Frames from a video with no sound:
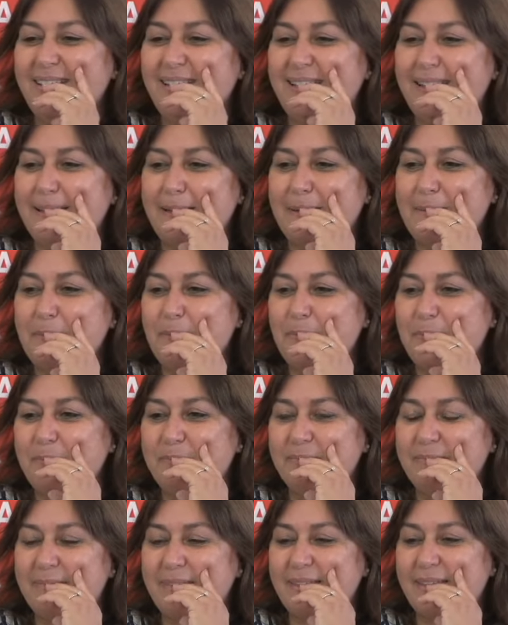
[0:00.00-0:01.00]

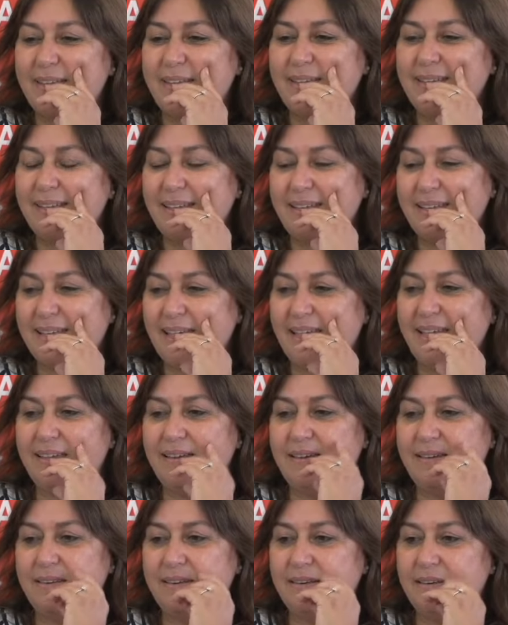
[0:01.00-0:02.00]

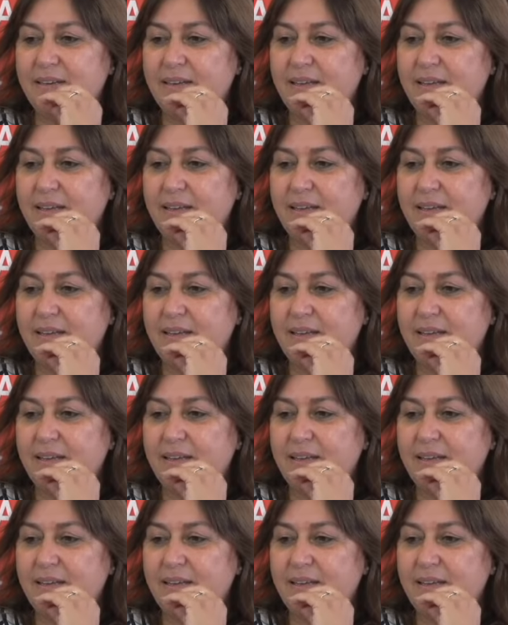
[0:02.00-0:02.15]
Again,